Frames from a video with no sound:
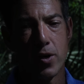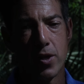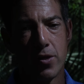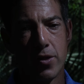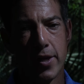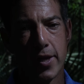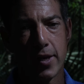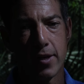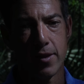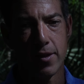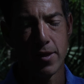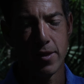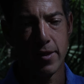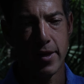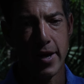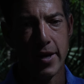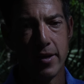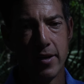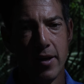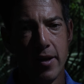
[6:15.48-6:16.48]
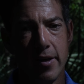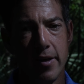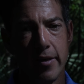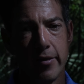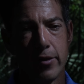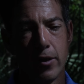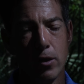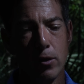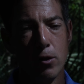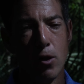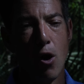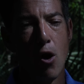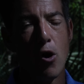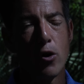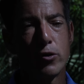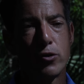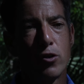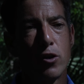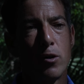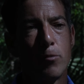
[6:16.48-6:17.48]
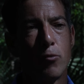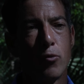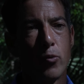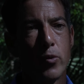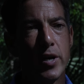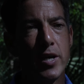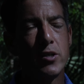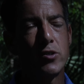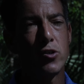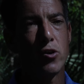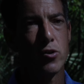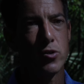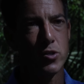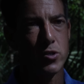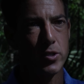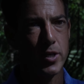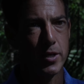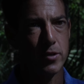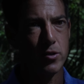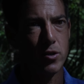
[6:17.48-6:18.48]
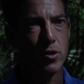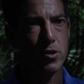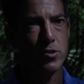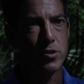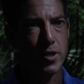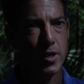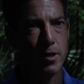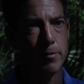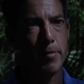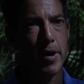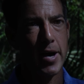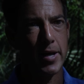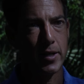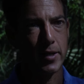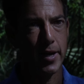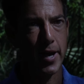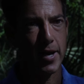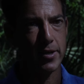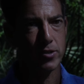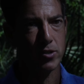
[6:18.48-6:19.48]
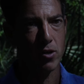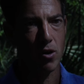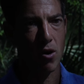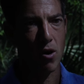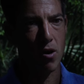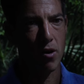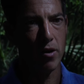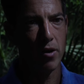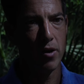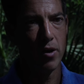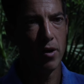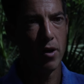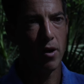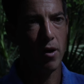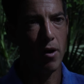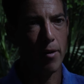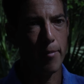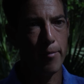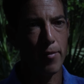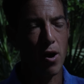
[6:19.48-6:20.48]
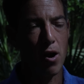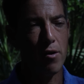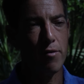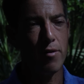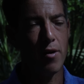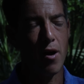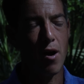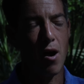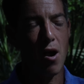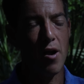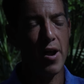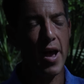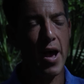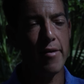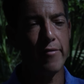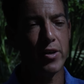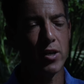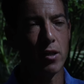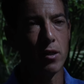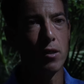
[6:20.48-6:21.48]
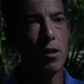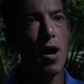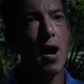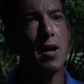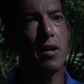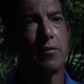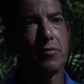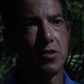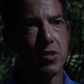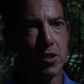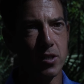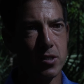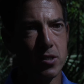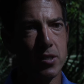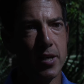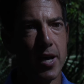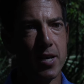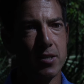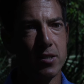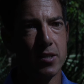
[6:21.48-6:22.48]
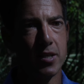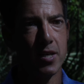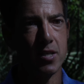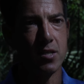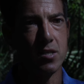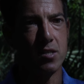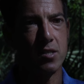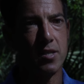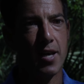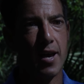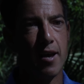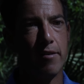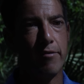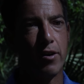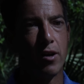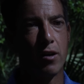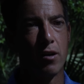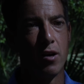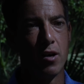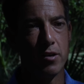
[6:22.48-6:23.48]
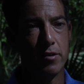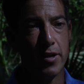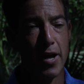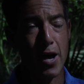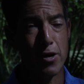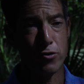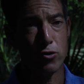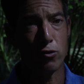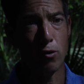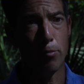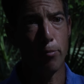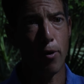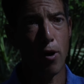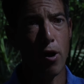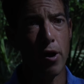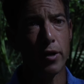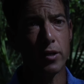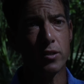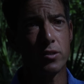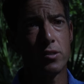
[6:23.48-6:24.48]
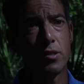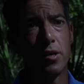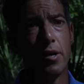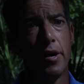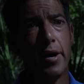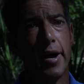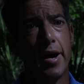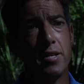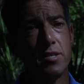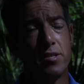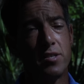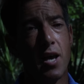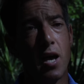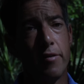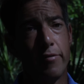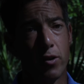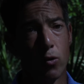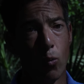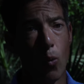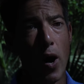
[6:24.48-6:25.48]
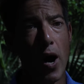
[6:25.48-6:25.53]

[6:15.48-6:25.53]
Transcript: we think that the long-term research centers in Madagascar um, are, are having a lot of success in saving national parks and saving